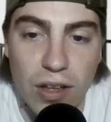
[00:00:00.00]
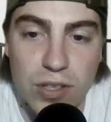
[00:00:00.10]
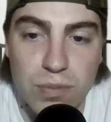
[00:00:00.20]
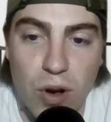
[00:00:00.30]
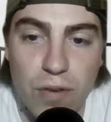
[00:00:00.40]

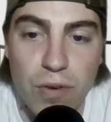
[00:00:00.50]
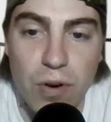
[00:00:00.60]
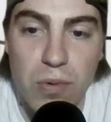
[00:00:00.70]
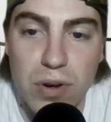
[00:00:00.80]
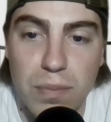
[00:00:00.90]
Small
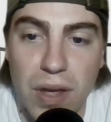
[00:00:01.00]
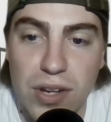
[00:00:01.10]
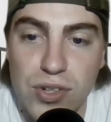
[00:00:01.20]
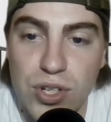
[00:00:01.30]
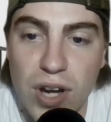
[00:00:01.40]
forward
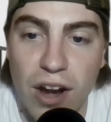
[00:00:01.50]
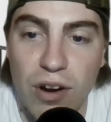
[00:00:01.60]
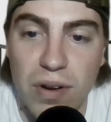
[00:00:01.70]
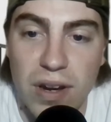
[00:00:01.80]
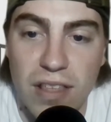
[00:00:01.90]
bench:
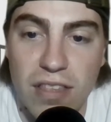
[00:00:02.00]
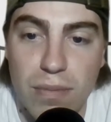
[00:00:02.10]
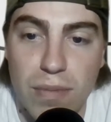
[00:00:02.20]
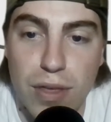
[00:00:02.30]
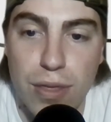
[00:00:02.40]
Aaron
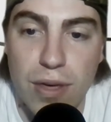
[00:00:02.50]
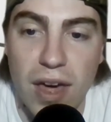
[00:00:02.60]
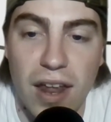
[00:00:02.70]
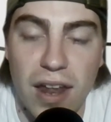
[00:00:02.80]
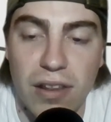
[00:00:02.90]
Nesmith
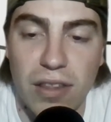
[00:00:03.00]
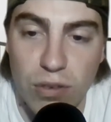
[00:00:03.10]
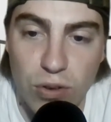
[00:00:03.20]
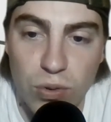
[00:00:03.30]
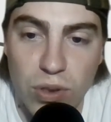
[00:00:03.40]
and this
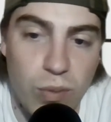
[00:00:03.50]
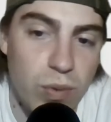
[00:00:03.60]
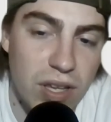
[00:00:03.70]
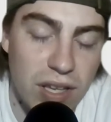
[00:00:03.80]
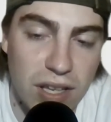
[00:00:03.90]
dude that
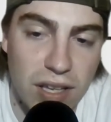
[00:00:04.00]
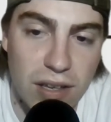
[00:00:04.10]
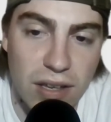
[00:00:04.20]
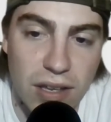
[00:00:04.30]
we